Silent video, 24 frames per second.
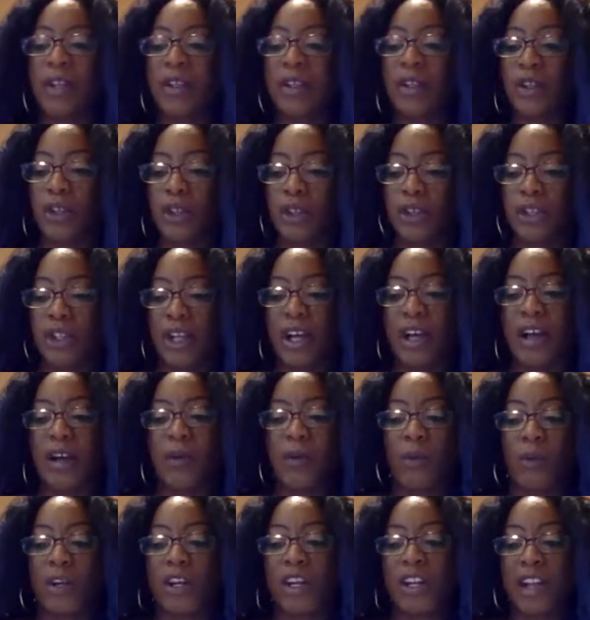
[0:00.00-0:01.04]
cook
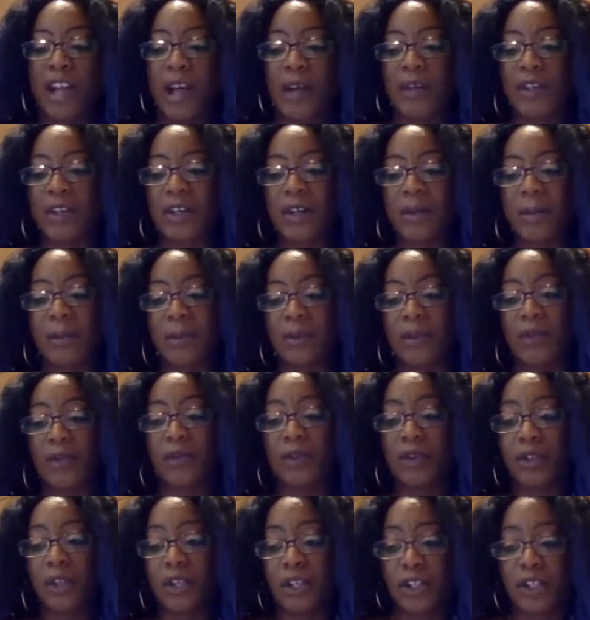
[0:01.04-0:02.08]
1.5 cup
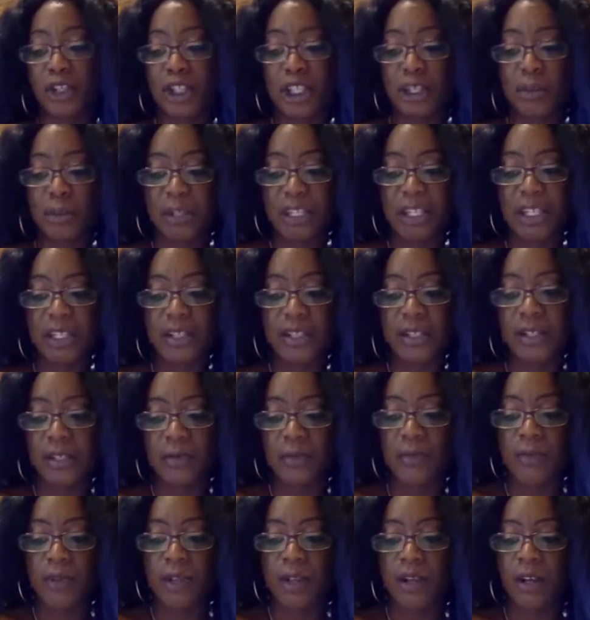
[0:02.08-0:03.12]
of cooked chickpeas,
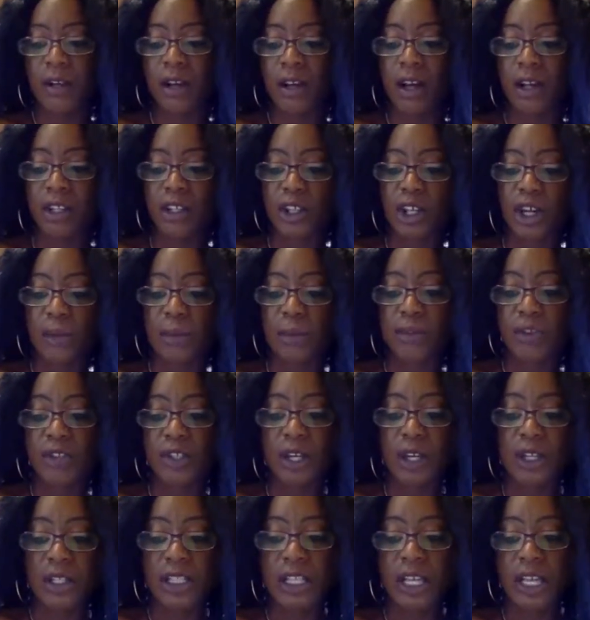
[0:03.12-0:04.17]
a cup of
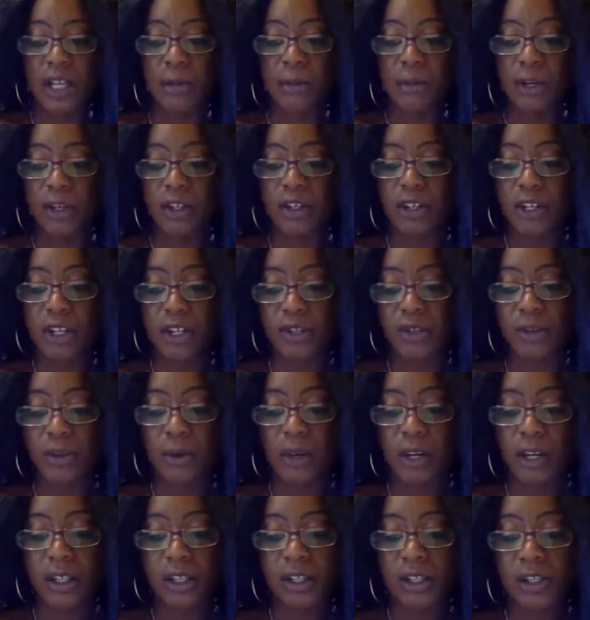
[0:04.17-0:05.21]
sauteed butternut
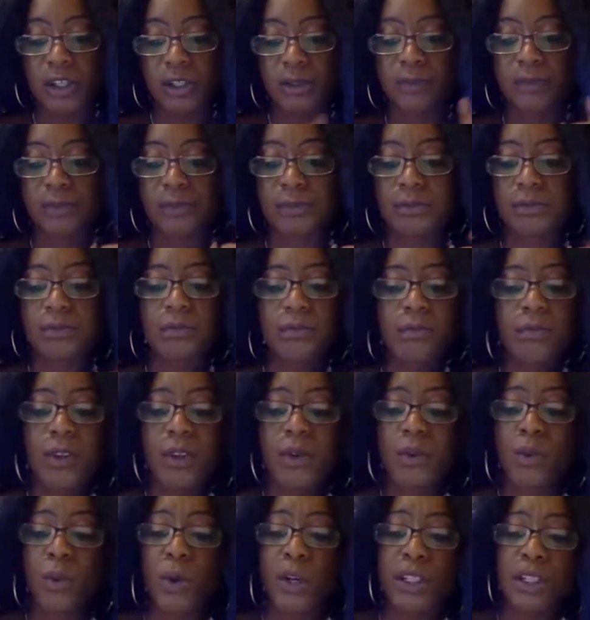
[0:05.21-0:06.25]
squash,
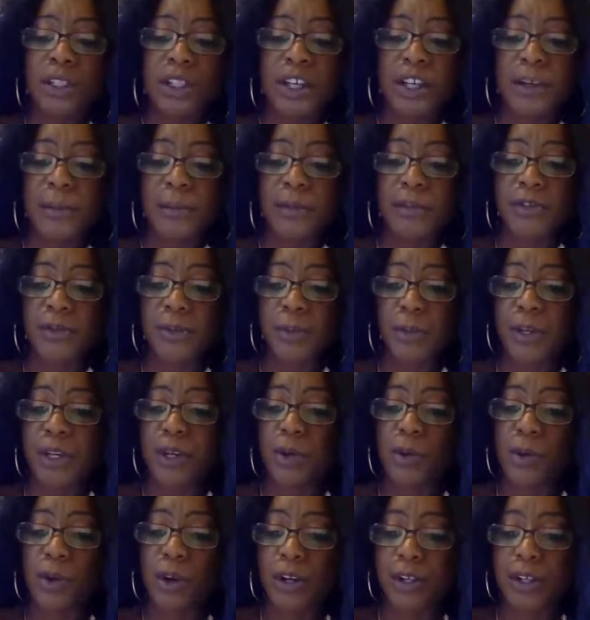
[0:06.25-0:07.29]
1 cup of
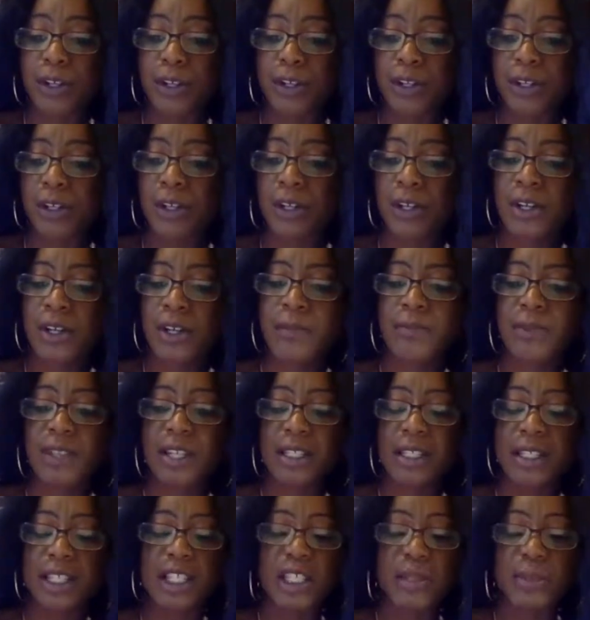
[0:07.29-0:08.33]
spring water, a
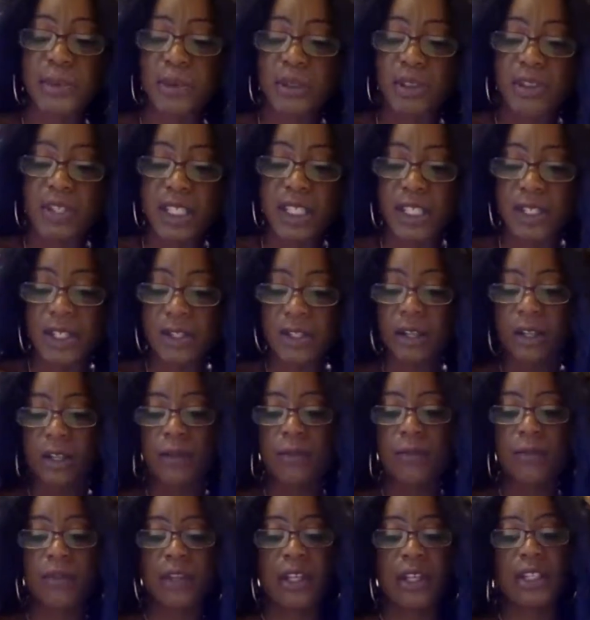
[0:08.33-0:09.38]
teaspoon of sea salt,
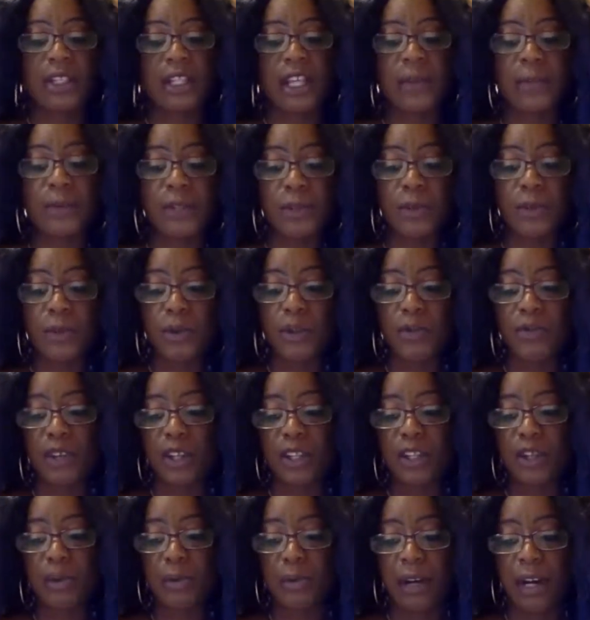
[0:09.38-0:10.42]
a tablespoon of
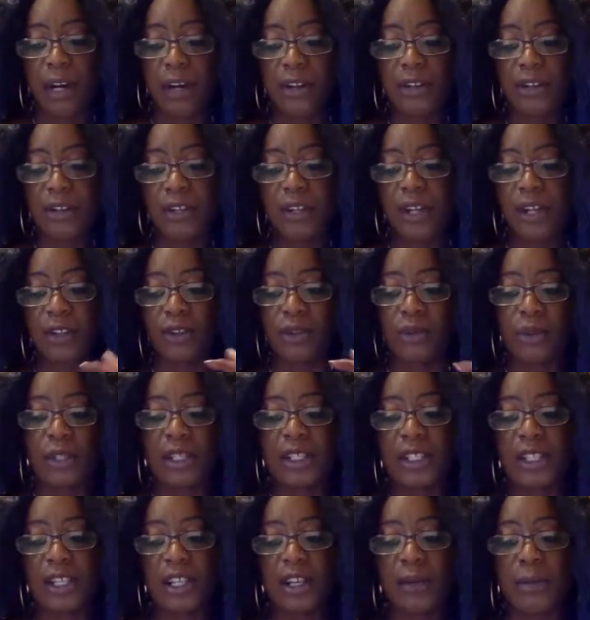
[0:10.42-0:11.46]
onion powder, and 3